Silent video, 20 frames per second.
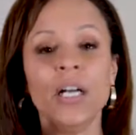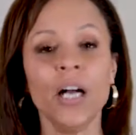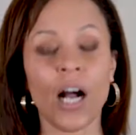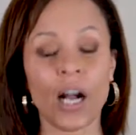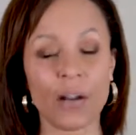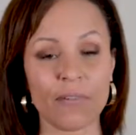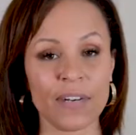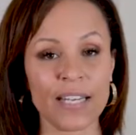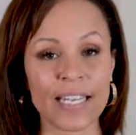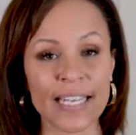
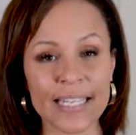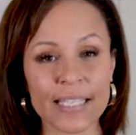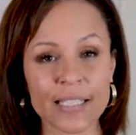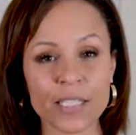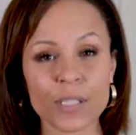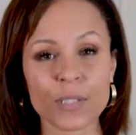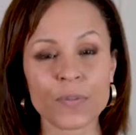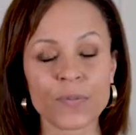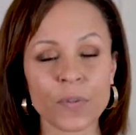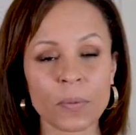I release
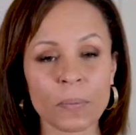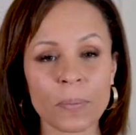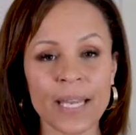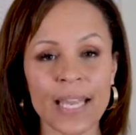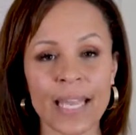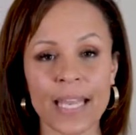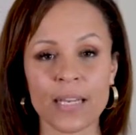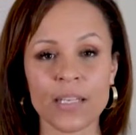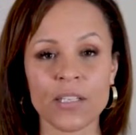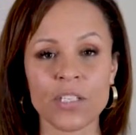this from my
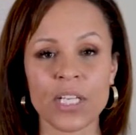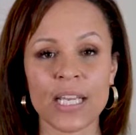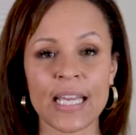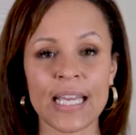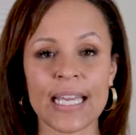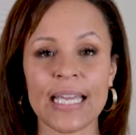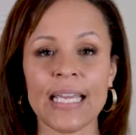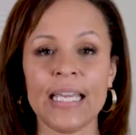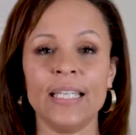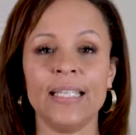
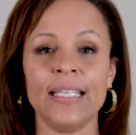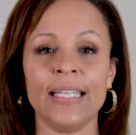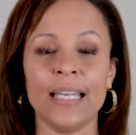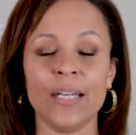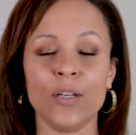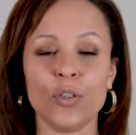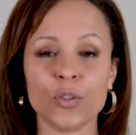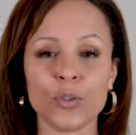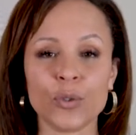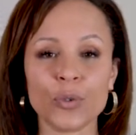energy
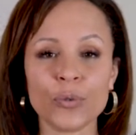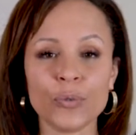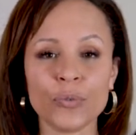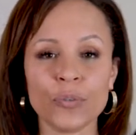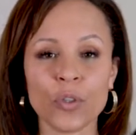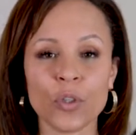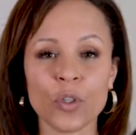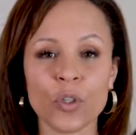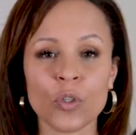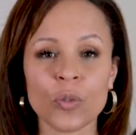in all
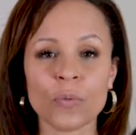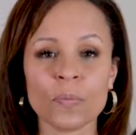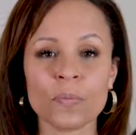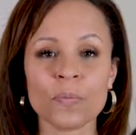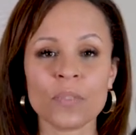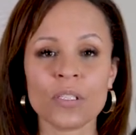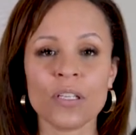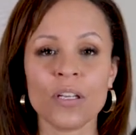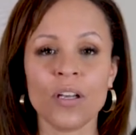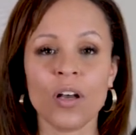
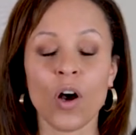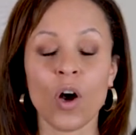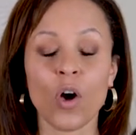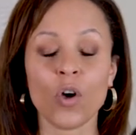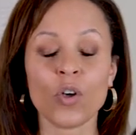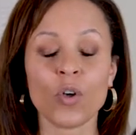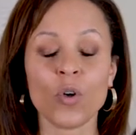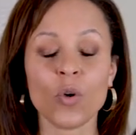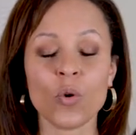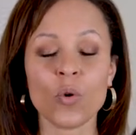forms,
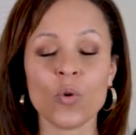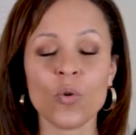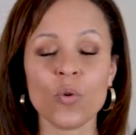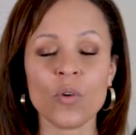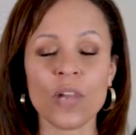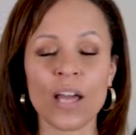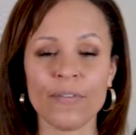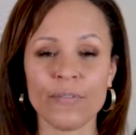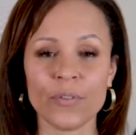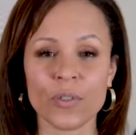on all
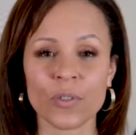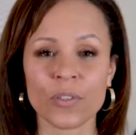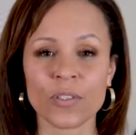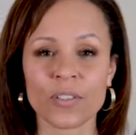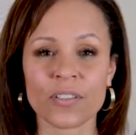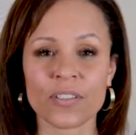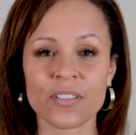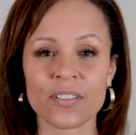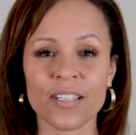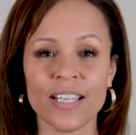
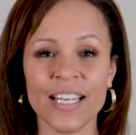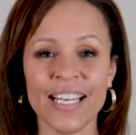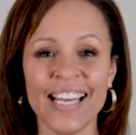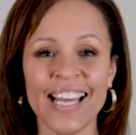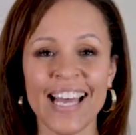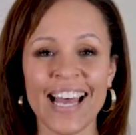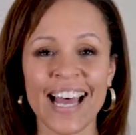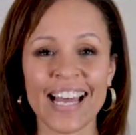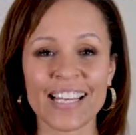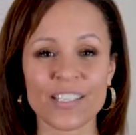levels,
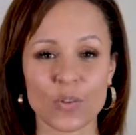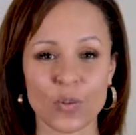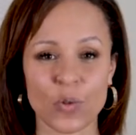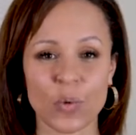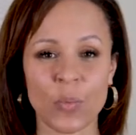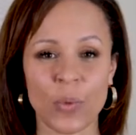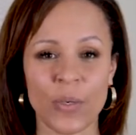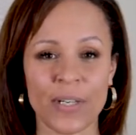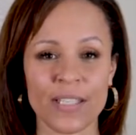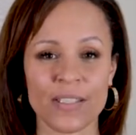at all
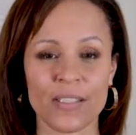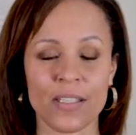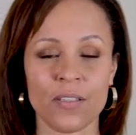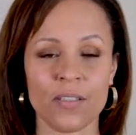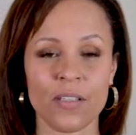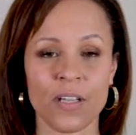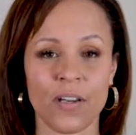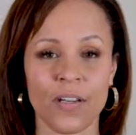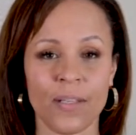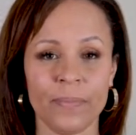points in
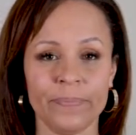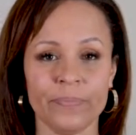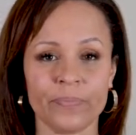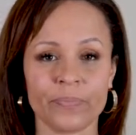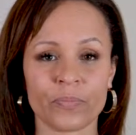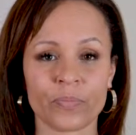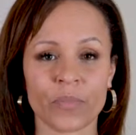time.